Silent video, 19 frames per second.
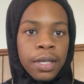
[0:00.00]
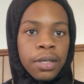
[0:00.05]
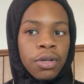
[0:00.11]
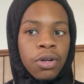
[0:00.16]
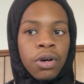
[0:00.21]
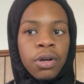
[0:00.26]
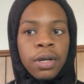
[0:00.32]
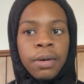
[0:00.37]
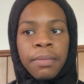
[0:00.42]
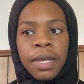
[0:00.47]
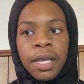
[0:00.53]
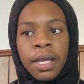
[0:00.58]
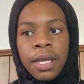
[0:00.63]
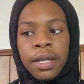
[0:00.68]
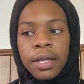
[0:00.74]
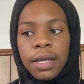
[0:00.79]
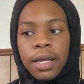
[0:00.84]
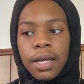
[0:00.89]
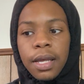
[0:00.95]
You know what I
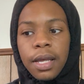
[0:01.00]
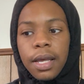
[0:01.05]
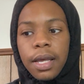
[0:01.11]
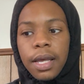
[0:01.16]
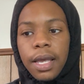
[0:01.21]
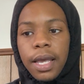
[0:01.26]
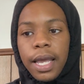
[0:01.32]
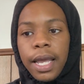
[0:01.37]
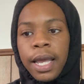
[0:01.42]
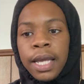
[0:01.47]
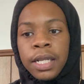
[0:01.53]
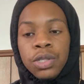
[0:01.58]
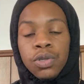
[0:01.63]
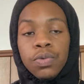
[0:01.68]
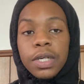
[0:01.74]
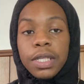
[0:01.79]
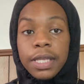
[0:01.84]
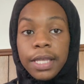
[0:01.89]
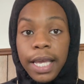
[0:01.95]
mean? And you
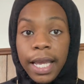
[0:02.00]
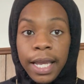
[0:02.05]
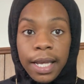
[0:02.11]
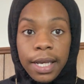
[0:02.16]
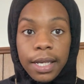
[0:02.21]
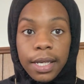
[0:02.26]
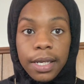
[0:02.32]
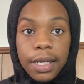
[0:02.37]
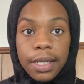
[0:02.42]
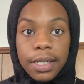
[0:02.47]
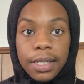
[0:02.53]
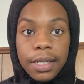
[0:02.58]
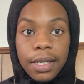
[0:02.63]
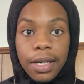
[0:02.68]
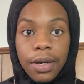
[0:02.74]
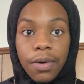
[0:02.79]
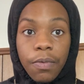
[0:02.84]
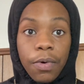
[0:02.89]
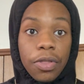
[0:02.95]
would think,
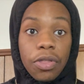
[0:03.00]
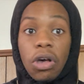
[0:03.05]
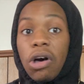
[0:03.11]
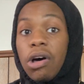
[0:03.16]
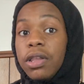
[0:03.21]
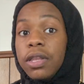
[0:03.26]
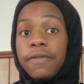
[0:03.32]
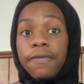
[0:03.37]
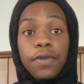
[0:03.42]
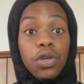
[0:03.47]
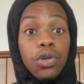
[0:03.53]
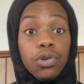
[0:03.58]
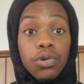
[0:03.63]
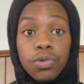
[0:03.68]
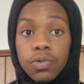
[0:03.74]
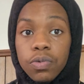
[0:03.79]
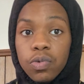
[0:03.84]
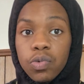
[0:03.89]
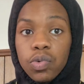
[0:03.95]
with all the
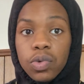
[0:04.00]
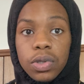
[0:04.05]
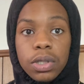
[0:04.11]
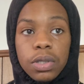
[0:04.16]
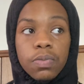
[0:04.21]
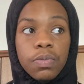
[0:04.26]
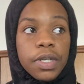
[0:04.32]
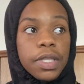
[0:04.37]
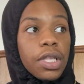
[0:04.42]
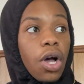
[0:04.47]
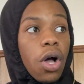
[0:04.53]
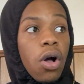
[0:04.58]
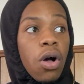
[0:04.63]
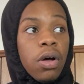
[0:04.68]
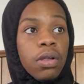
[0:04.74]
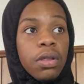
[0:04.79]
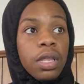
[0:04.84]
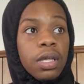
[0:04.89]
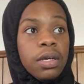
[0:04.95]
views, with
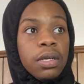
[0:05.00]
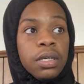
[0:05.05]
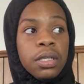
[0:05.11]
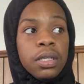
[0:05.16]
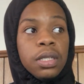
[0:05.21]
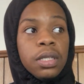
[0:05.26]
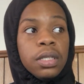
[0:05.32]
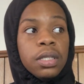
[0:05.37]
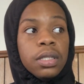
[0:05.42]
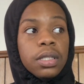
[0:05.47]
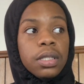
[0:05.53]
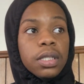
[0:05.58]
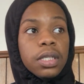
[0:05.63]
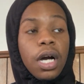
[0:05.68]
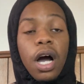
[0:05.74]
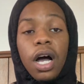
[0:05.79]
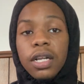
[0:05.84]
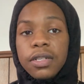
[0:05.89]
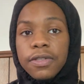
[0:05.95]
all the
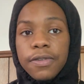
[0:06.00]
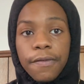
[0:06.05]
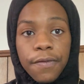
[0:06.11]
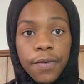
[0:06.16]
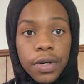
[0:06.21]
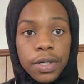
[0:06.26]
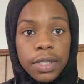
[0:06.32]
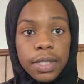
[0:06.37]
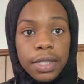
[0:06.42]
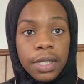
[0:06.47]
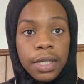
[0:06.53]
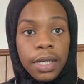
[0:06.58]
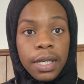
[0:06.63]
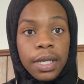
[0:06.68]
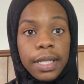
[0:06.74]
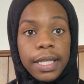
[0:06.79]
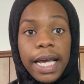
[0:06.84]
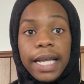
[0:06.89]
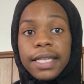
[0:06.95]
controversy,
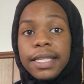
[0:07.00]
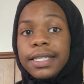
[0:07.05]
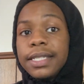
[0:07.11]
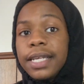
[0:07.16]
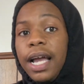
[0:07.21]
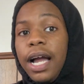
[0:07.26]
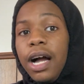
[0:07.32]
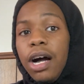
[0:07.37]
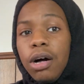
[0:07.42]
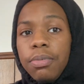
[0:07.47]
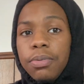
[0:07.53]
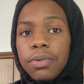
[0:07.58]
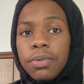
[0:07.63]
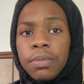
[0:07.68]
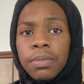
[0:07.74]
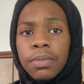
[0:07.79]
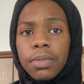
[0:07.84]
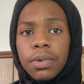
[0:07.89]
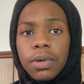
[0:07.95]
that this
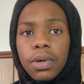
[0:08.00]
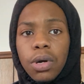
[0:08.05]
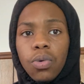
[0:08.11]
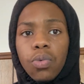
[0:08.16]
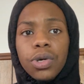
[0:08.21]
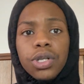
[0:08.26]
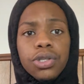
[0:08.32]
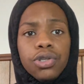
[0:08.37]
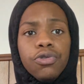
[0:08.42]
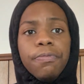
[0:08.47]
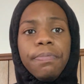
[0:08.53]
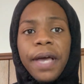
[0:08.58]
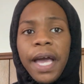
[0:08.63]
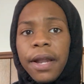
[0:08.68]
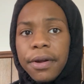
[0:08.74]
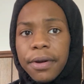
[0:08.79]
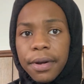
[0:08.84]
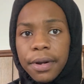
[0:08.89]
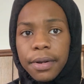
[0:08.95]
album would do
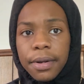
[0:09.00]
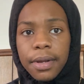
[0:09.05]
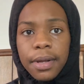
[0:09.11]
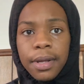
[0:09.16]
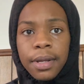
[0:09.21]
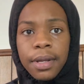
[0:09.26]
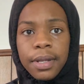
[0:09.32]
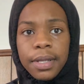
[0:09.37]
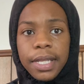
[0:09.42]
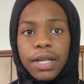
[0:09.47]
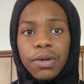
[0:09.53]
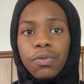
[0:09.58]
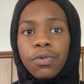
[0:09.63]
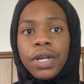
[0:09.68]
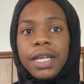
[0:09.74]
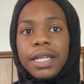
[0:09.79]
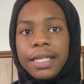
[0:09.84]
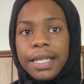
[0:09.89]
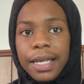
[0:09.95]
better than
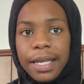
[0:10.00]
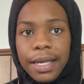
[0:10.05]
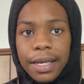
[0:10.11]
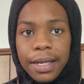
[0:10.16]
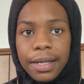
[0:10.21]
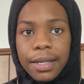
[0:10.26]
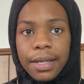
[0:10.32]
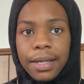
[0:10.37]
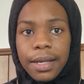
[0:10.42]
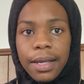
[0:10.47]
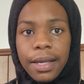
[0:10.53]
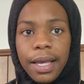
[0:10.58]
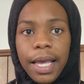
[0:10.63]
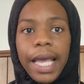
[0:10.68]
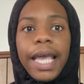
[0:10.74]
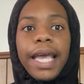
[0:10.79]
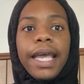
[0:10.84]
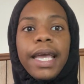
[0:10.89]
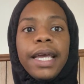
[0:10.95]
what it did.
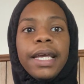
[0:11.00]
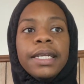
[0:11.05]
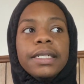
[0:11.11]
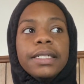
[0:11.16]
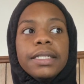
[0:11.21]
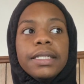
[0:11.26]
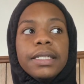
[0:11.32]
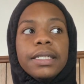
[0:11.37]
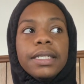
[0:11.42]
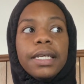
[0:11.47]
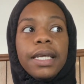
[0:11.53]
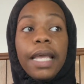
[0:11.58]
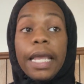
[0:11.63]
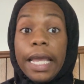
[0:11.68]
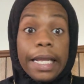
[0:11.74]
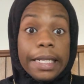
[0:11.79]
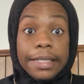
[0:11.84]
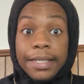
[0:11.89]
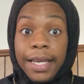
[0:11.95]
And
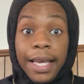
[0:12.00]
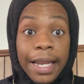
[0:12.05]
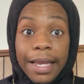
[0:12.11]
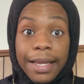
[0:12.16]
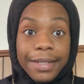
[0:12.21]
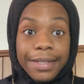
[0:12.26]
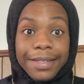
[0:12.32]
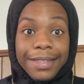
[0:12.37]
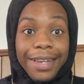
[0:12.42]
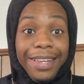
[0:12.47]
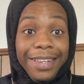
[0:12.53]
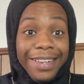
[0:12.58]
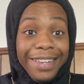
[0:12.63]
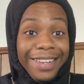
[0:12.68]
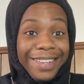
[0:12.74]
it didn't.